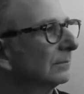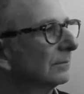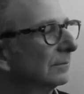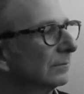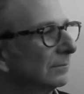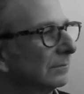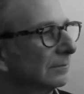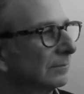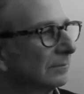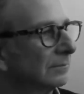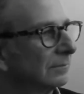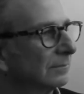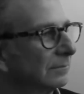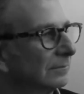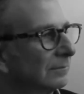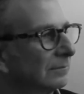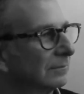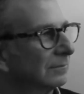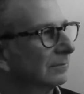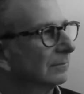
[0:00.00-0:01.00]

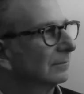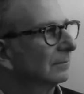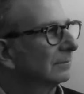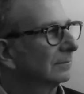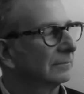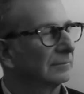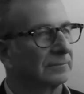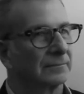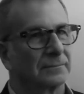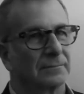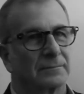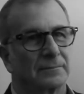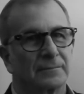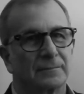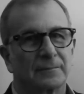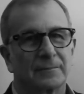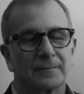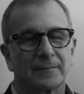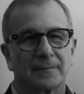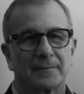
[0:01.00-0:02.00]

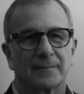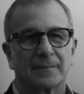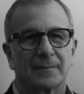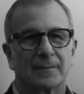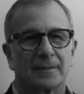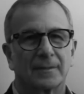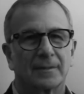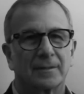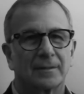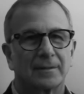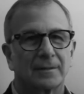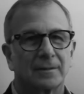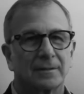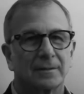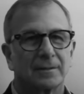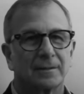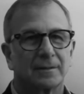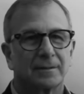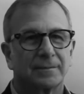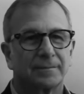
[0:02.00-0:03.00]

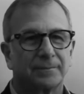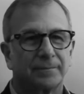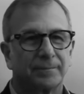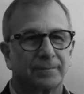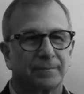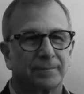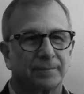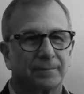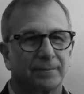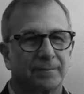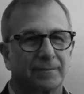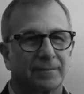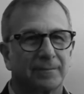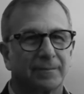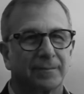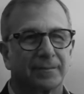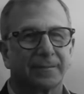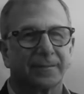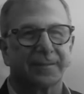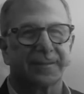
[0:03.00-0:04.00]

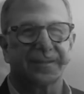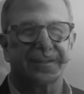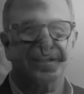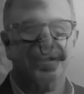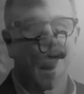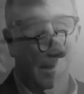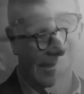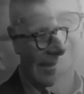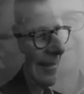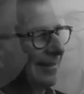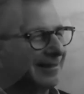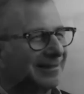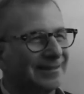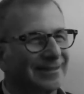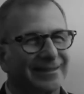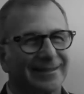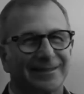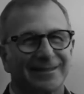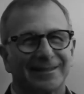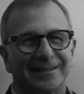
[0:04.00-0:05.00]

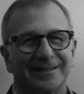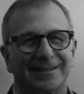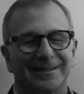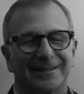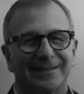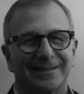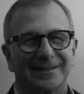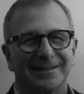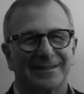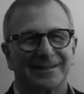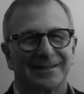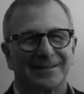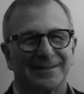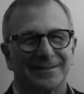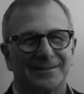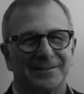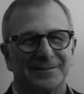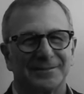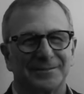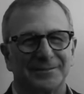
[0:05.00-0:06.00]

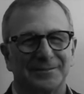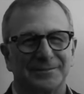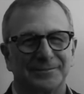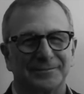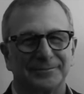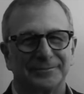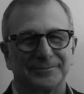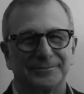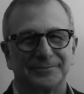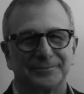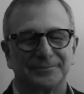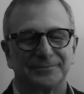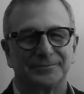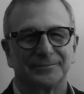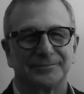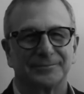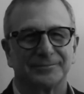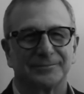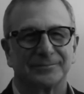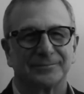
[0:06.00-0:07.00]

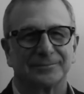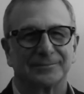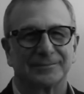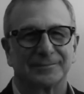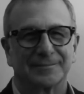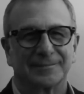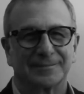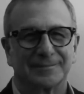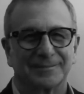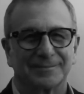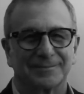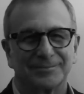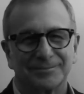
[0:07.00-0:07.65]
The person shown says nothing.